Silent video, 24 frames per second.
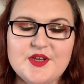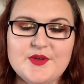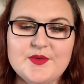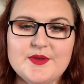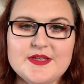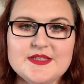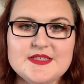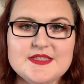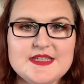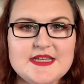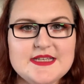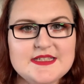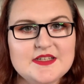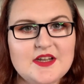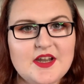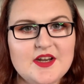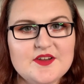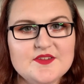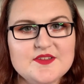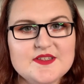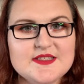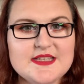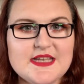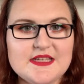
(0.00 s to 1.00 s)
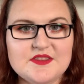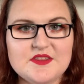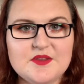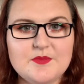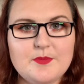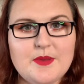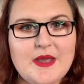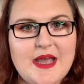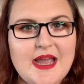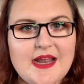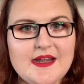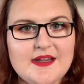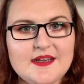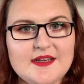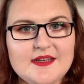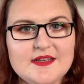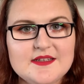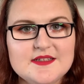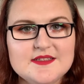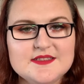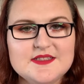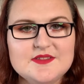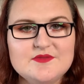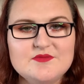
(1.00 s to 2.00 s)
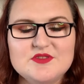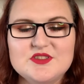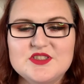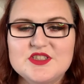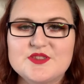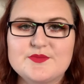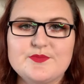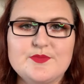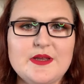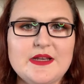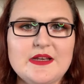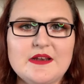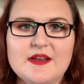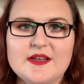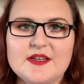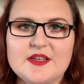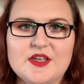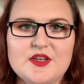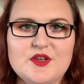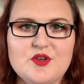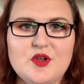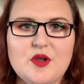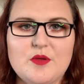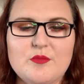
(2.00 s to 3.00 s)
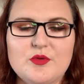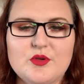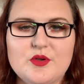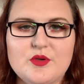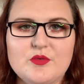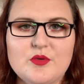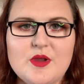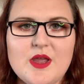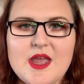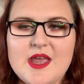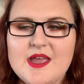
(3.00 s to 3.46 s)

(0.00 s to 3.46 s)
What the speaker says: it did kind of save the palette because it would just be like a normal